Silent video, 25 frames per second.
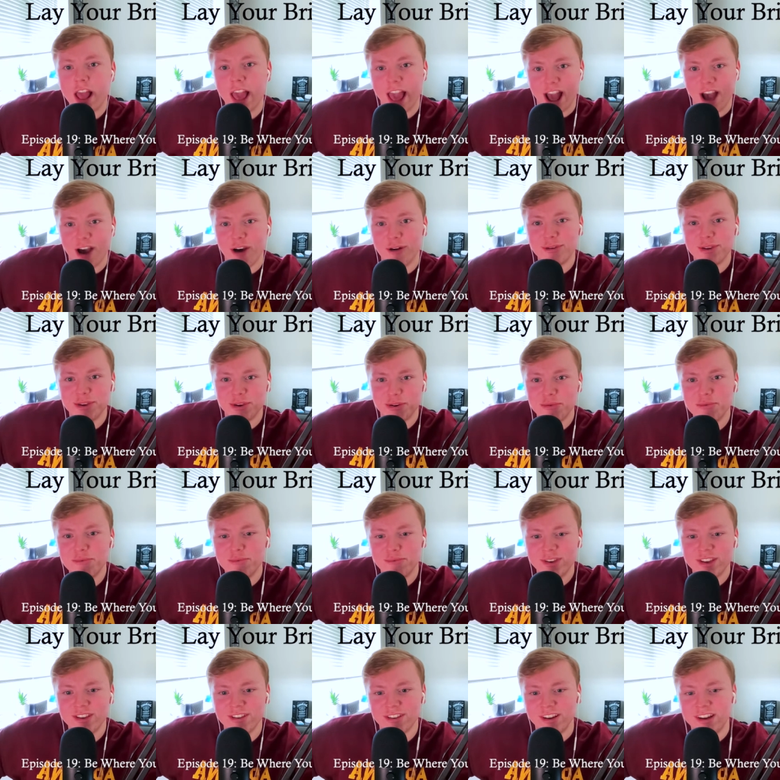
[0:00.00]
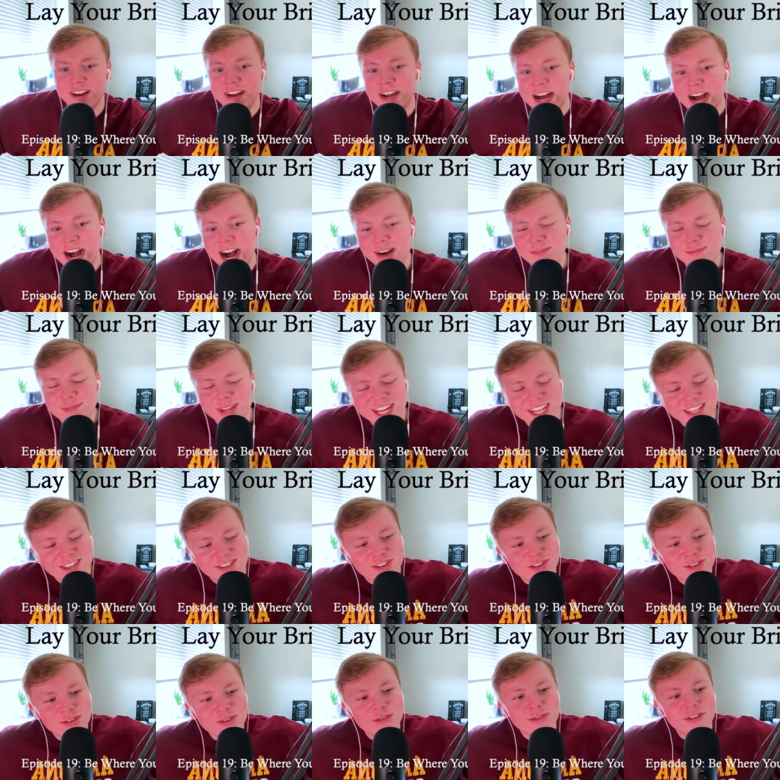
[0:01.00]
how you feel. I'm like,
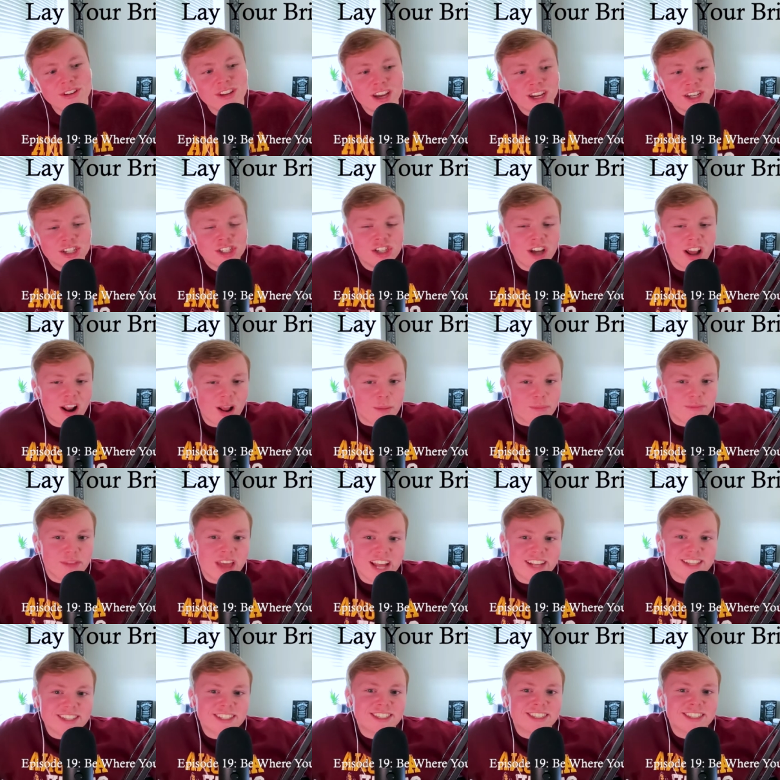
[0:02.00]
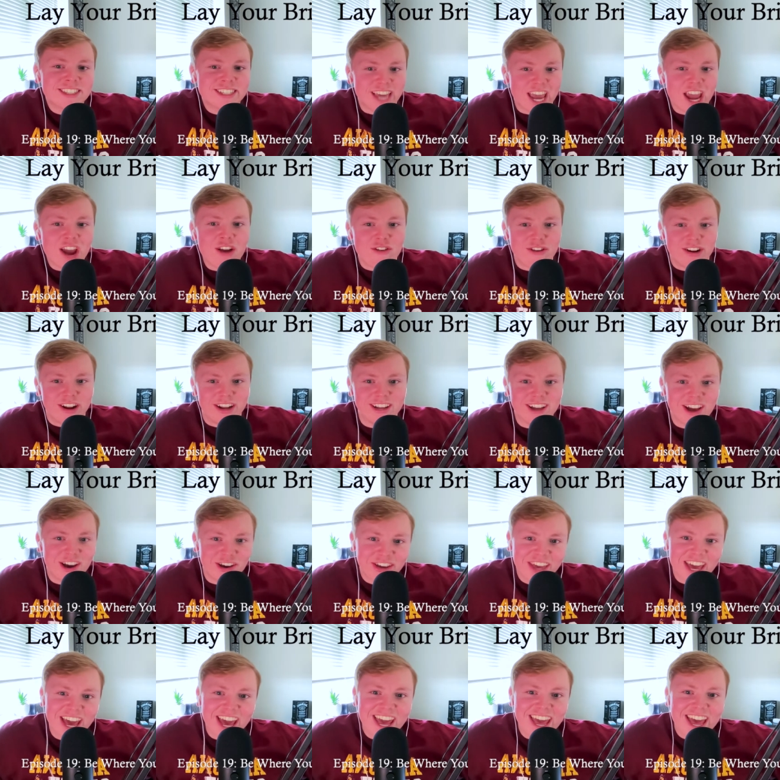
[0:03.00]
dude, shut up. That's scary.
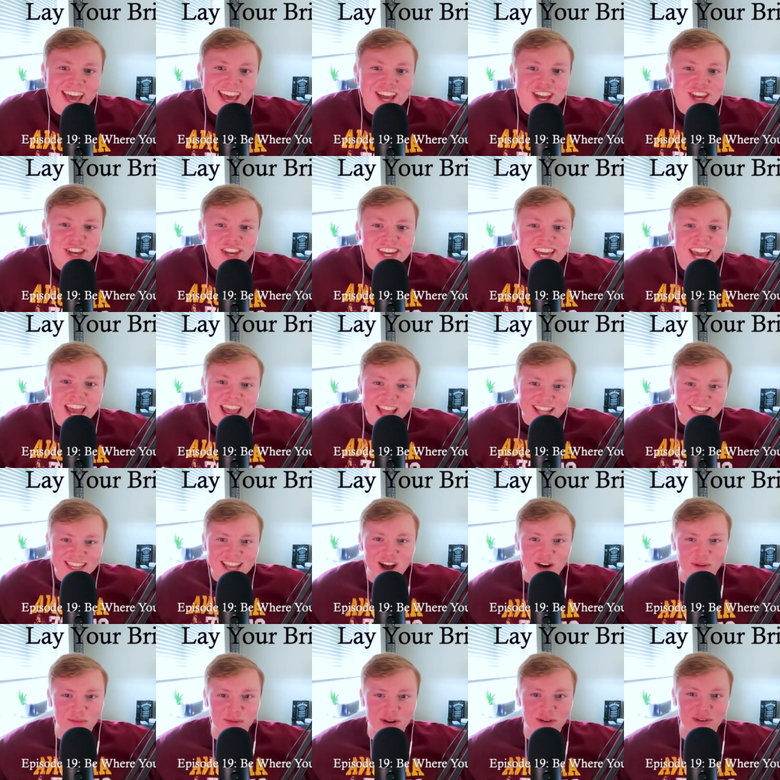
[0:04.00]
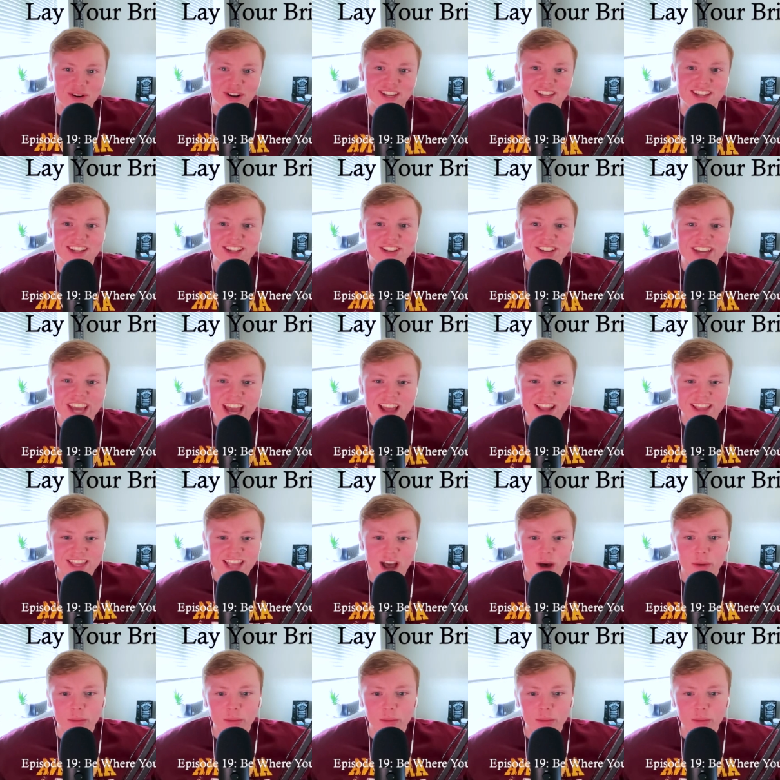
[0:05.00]
Okay. You can't tell me what to, you can't tell